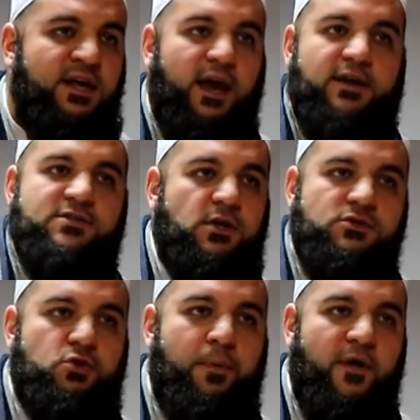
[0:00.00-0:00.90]
It does not
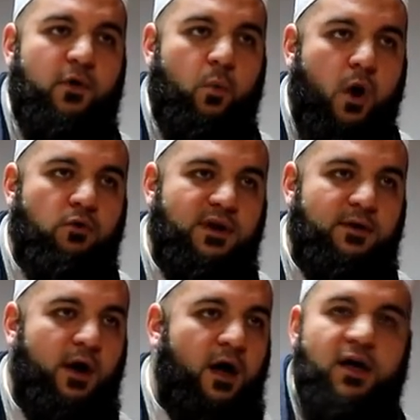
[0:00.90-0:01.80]
stop on the
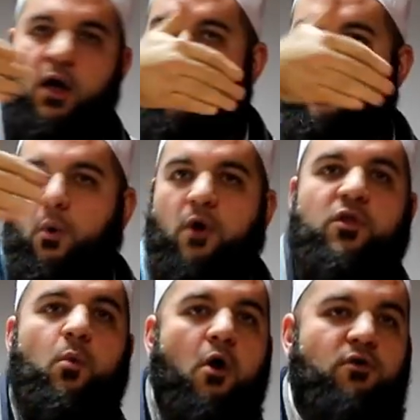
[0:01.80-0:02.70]
worldly, on
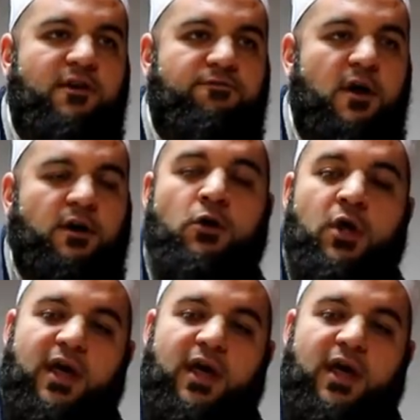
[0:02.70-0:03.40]
the worldly front.